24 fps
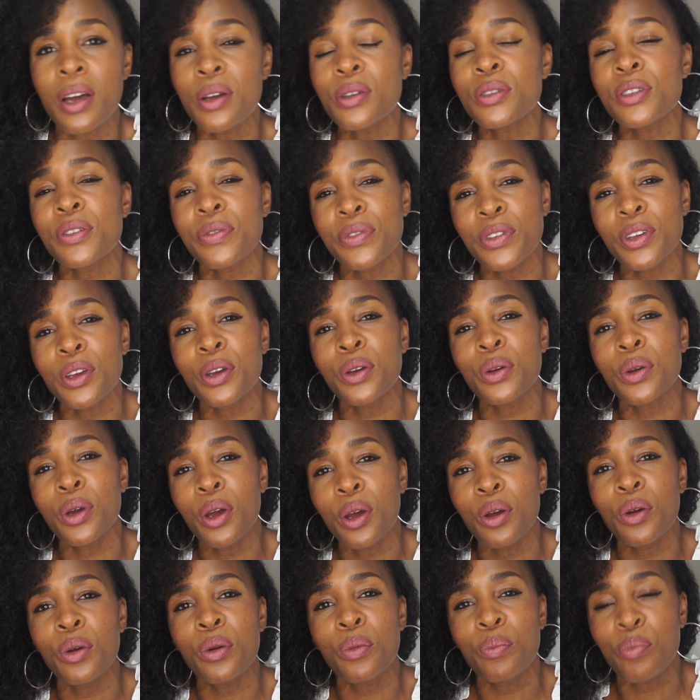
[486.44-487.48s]
those of you
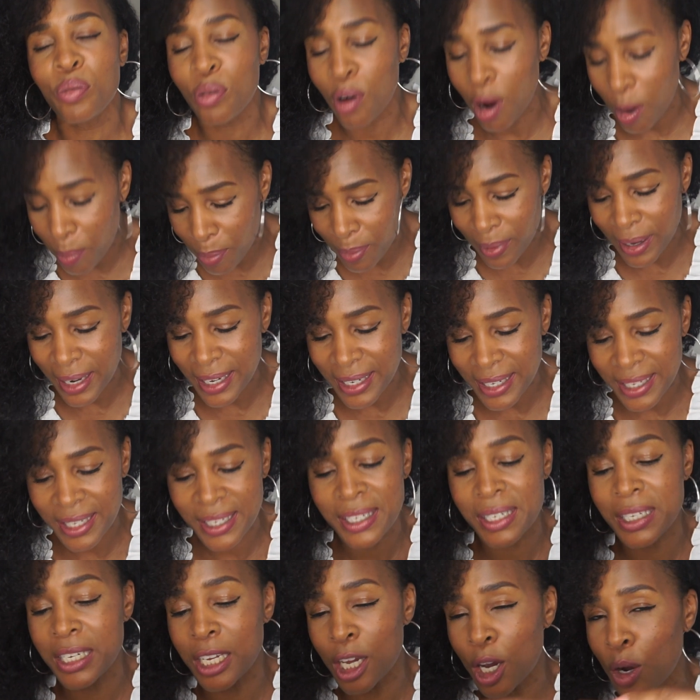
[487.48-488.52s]
who probably
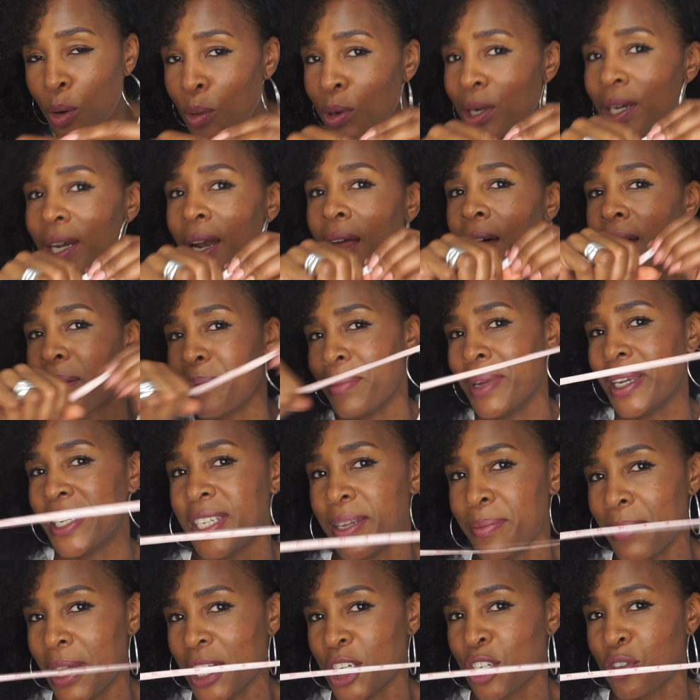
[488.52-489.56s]
still would like me
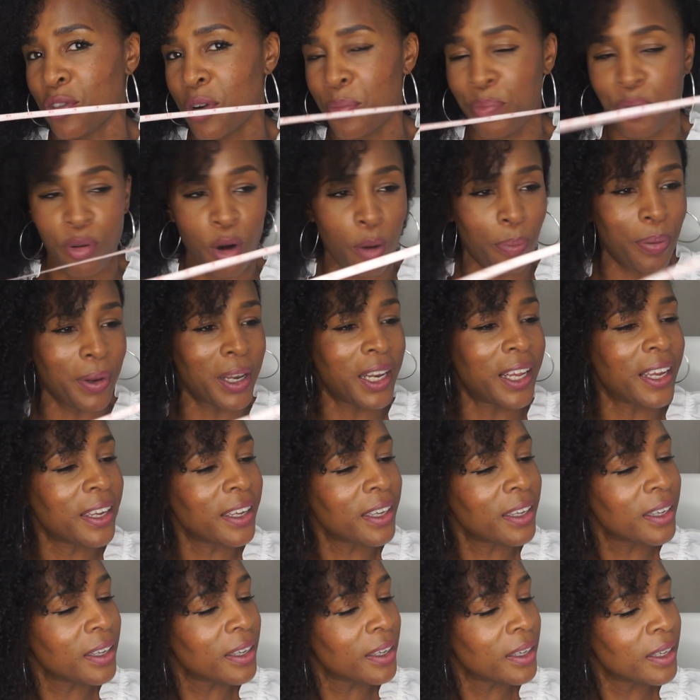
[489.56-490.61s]
to measure it
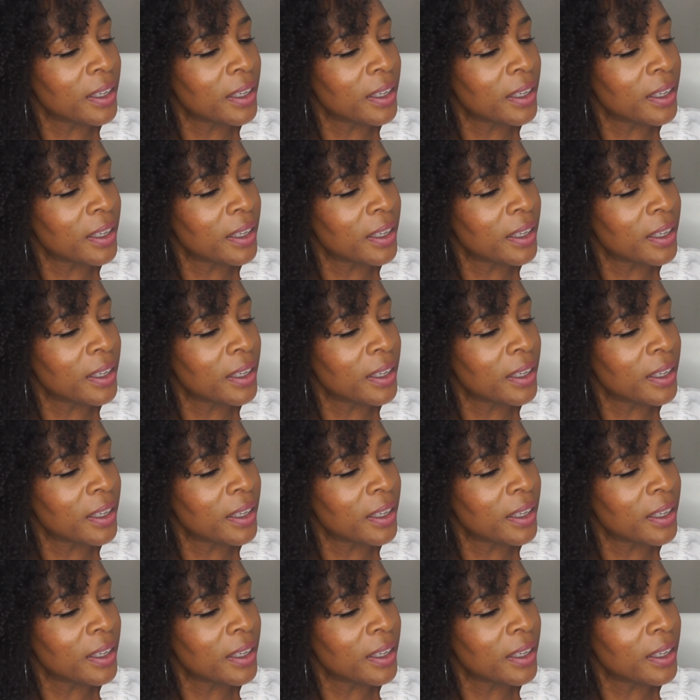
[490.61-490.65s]
properly,